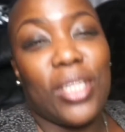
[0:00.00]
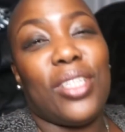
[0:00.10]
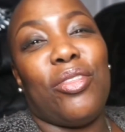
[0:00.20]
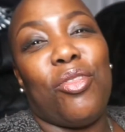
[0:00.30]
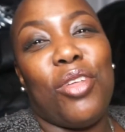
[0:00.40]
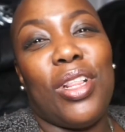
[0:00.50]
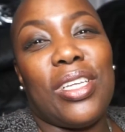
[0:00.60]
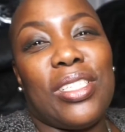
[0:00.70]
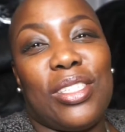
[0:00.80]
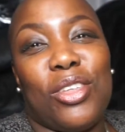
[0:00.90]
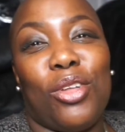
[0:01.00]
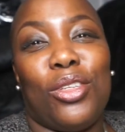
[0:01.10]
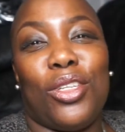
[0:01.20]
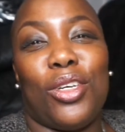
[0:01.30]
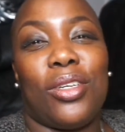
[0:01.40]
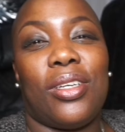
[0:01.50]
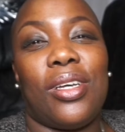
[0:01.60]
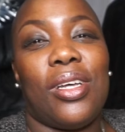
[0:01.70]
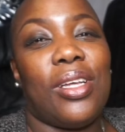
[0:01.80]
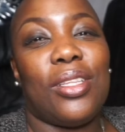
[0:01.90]
I didn't even realize it's gone, you know.
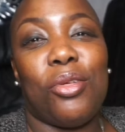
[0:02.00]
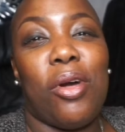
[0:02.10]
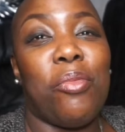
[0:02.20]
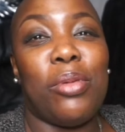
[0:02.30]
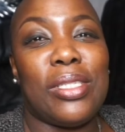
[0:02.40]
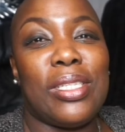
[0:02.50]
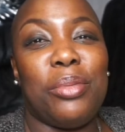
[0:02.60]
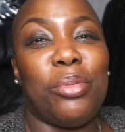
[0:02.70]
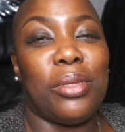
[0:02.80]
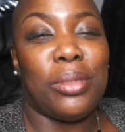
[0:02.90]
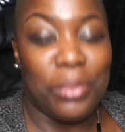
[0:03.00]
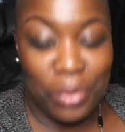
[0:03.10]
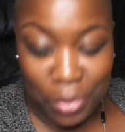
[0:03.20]
Yeah, I've been sleeping.